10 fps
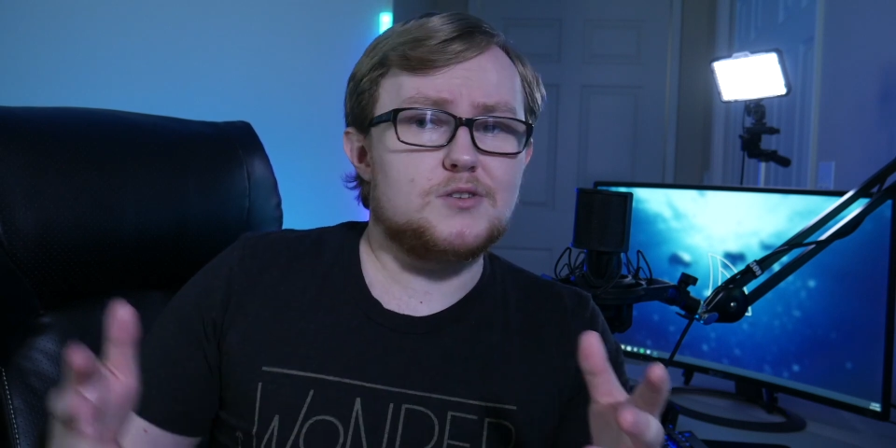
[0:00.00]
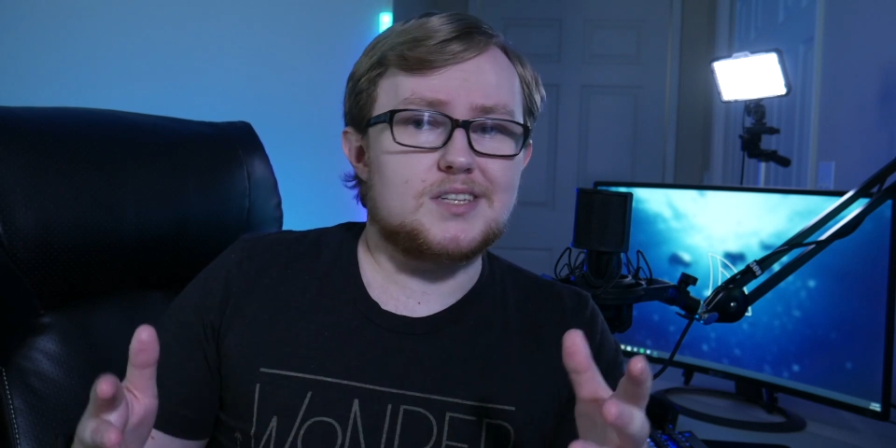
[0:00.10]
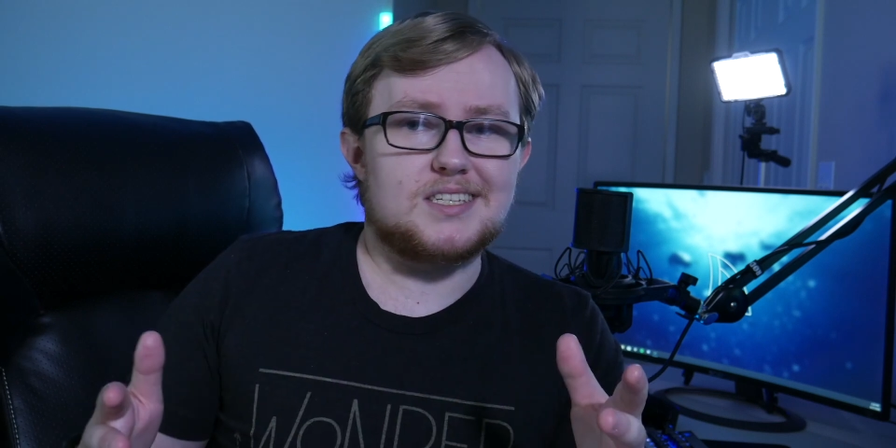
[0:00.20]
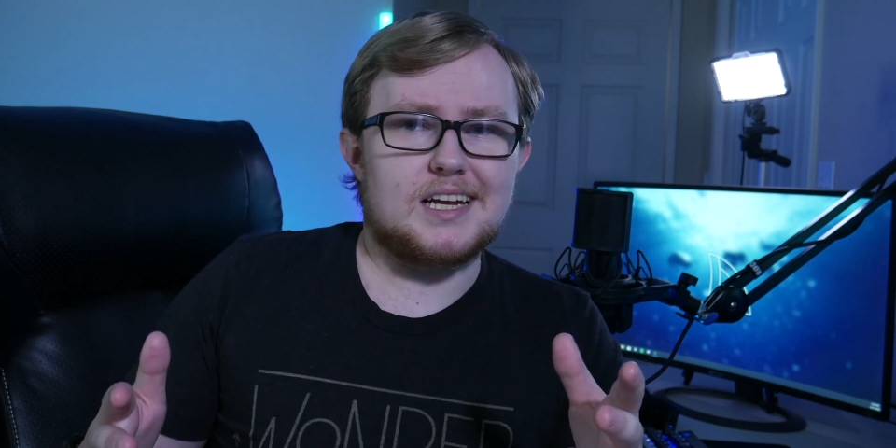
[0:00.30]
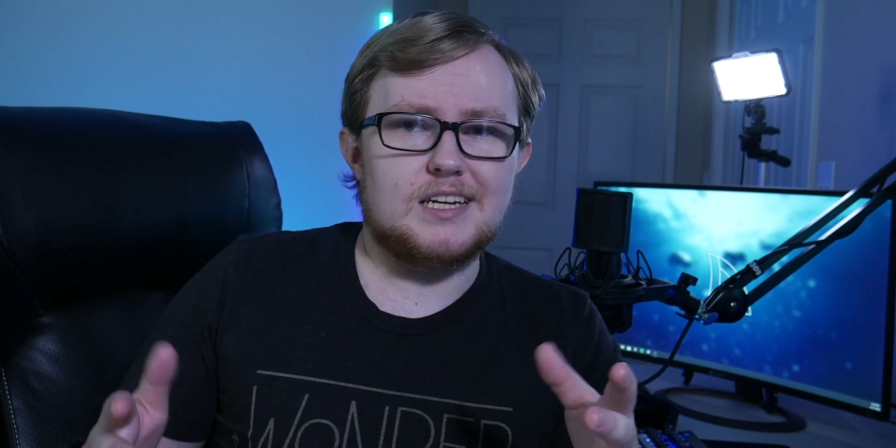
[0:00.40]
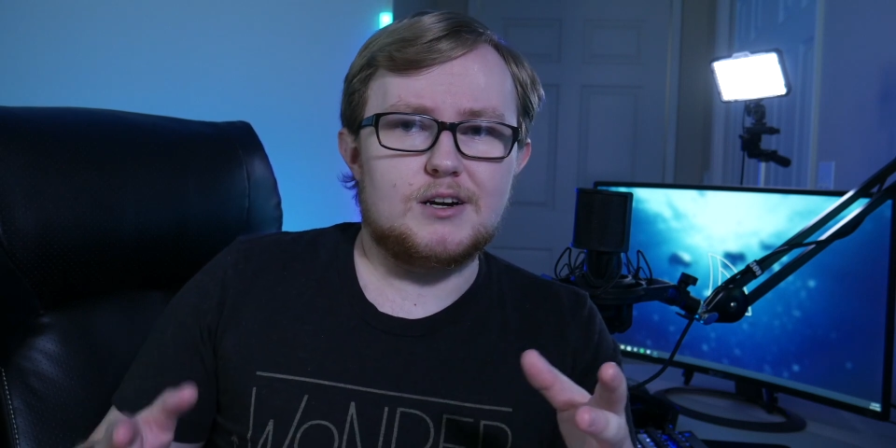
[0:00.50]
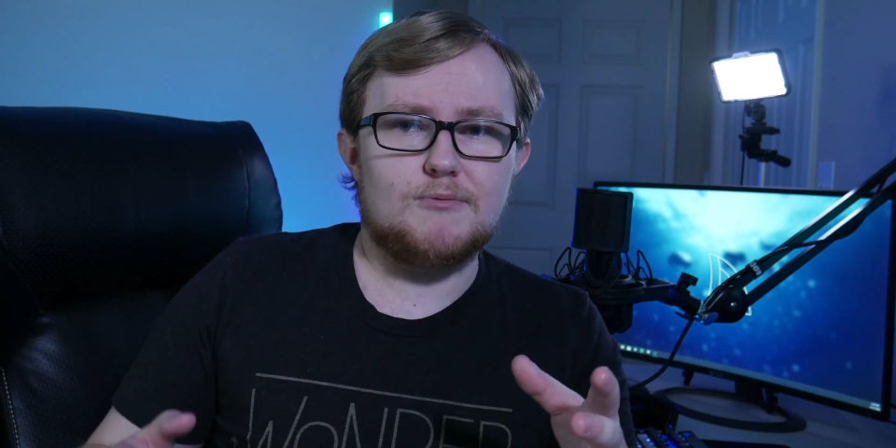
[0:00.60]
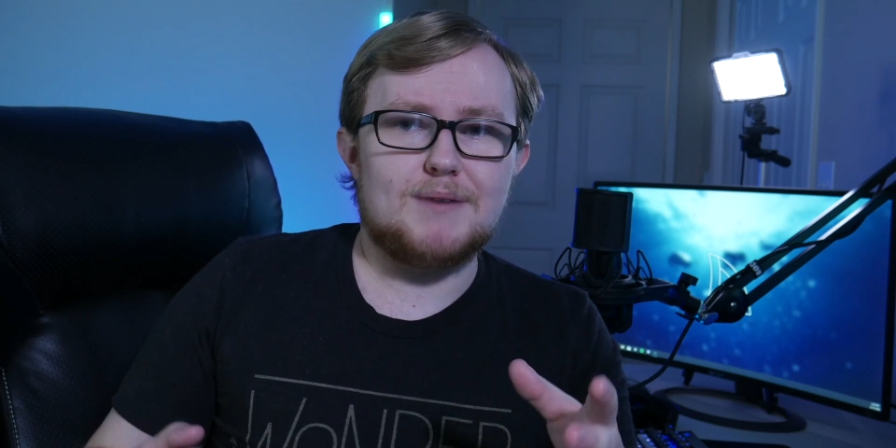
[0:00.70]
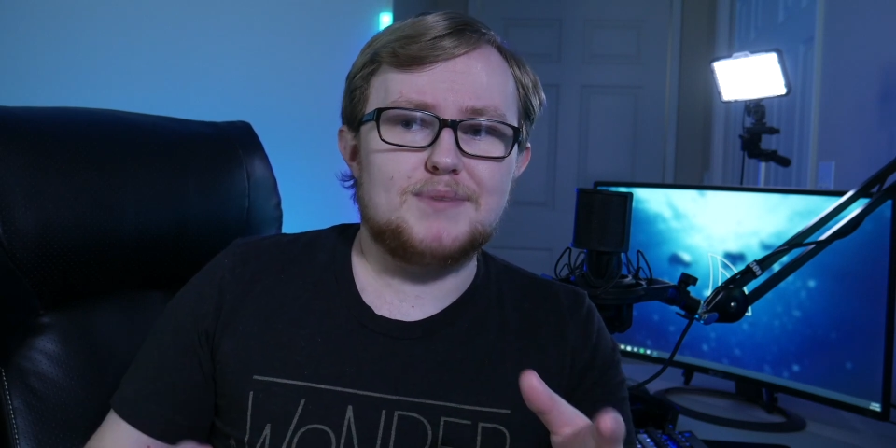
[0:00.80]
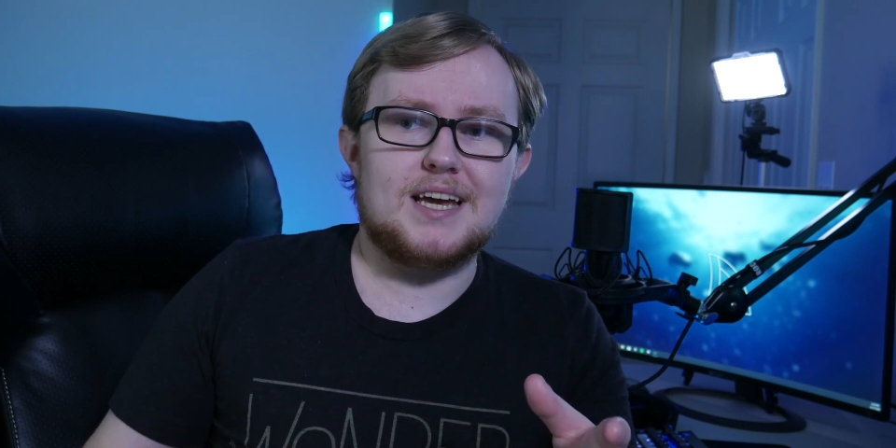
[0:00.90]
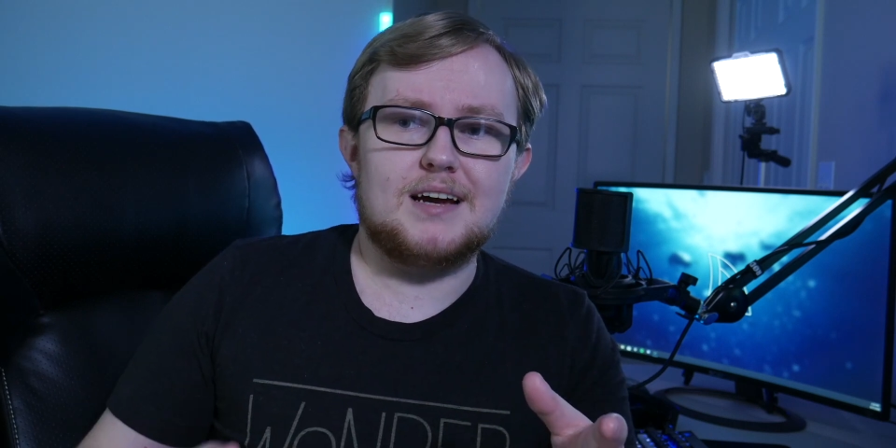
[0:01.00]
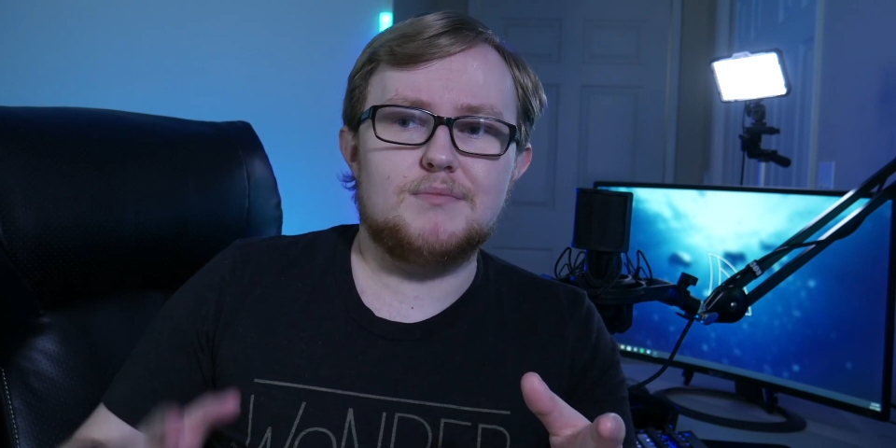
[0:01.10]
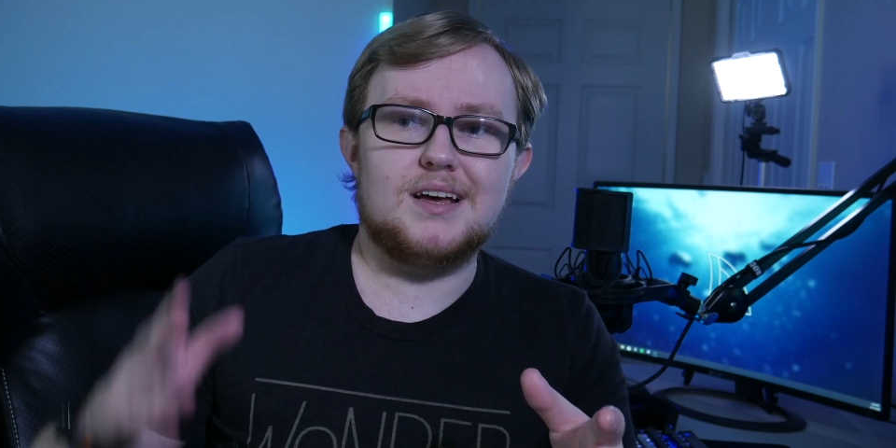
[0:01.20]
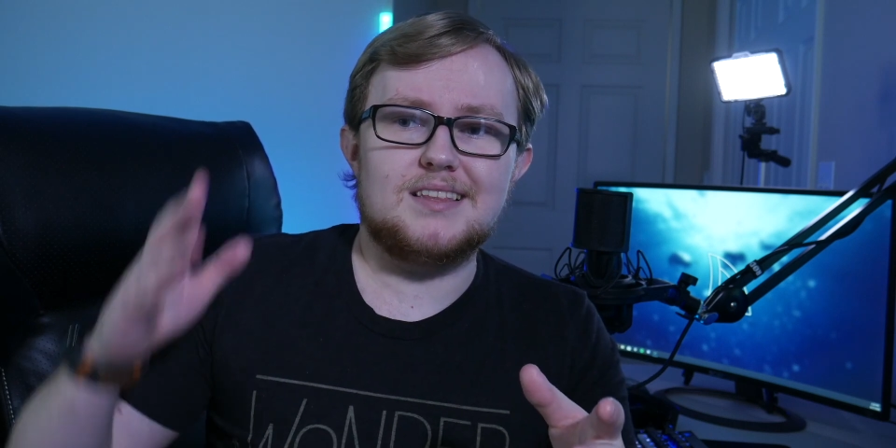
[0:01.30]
use a secondary webcam,